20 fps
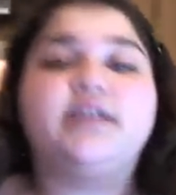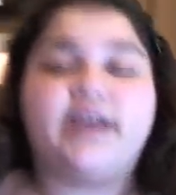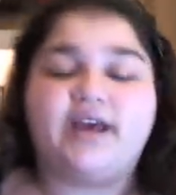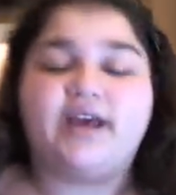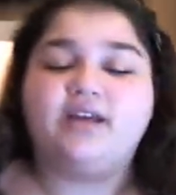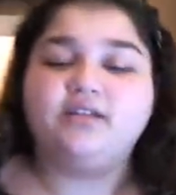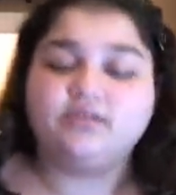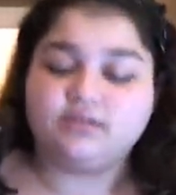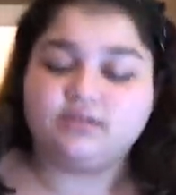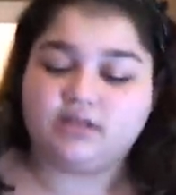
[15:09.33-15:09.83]

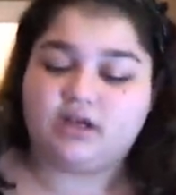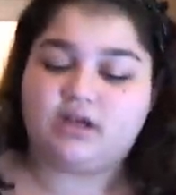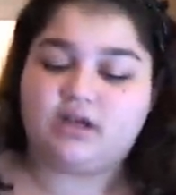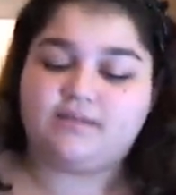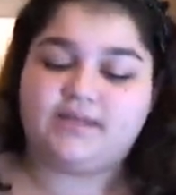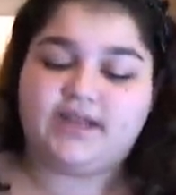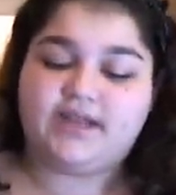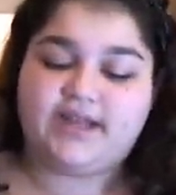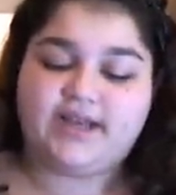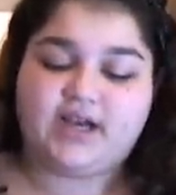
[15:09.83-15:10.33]
Yeah.
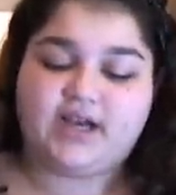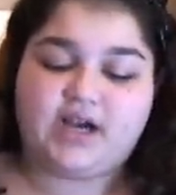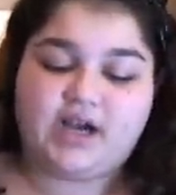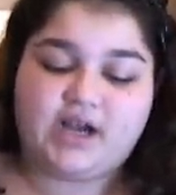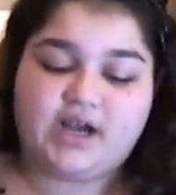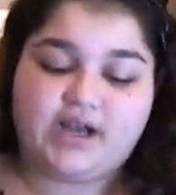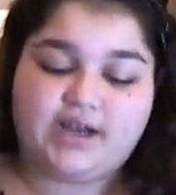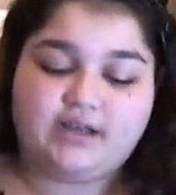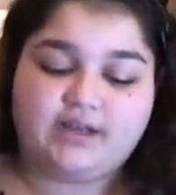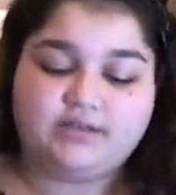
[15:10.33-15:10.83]
Then I
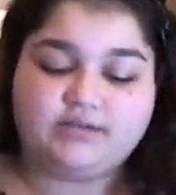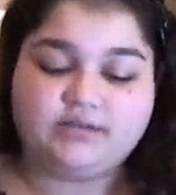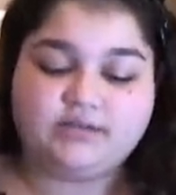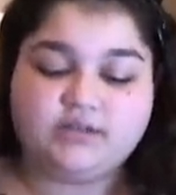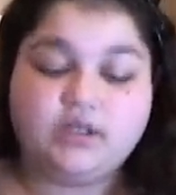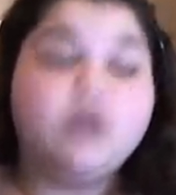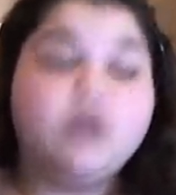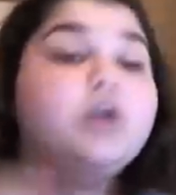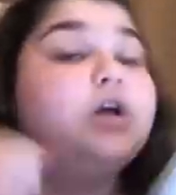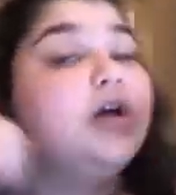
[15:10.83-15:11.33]

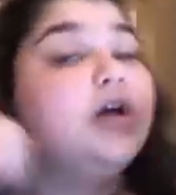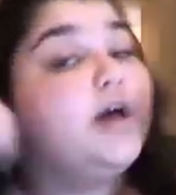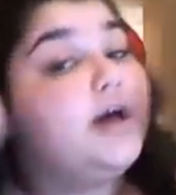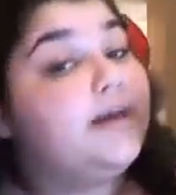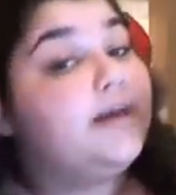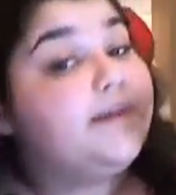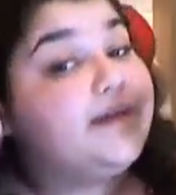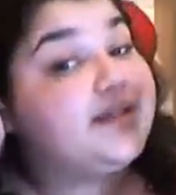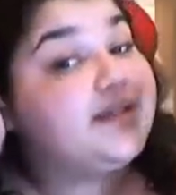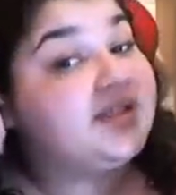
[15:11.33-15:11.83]
got
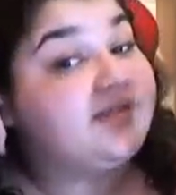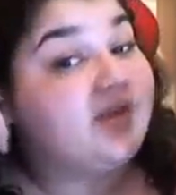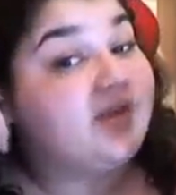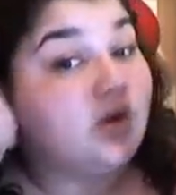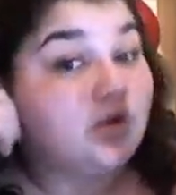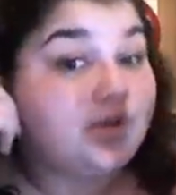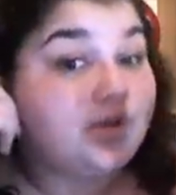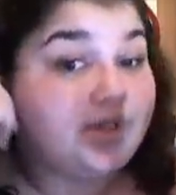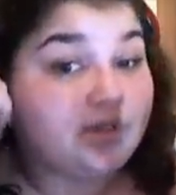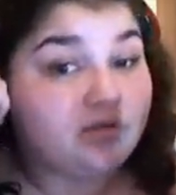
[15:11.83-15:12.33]
a piece of
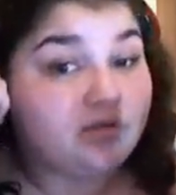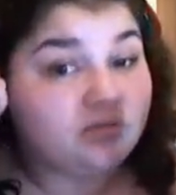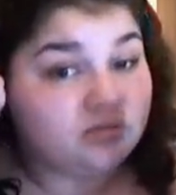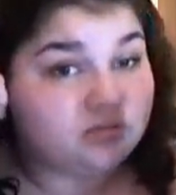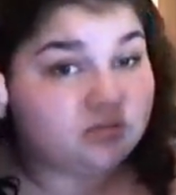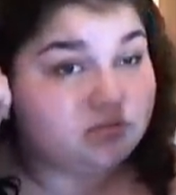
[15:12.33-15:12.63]
ocean.